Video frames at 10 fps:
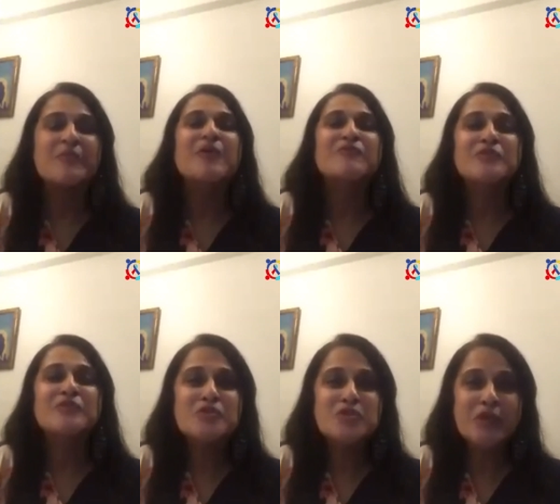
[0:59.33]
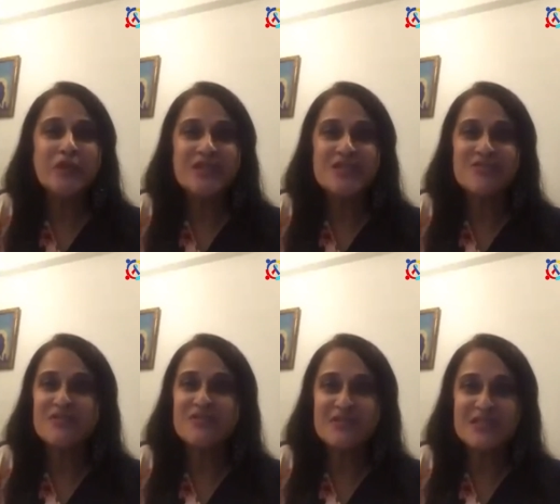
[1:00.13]
For those joining us for the
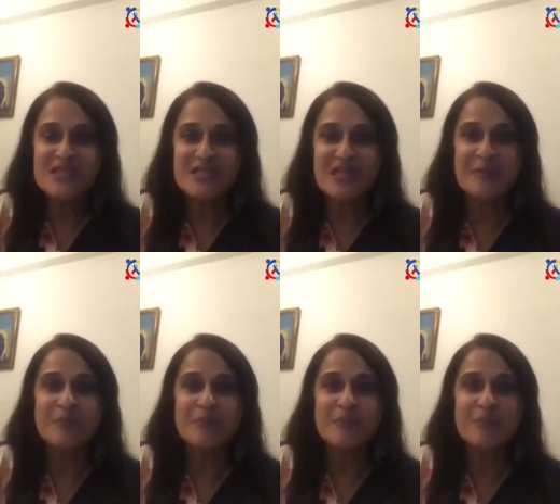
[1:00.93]
first time,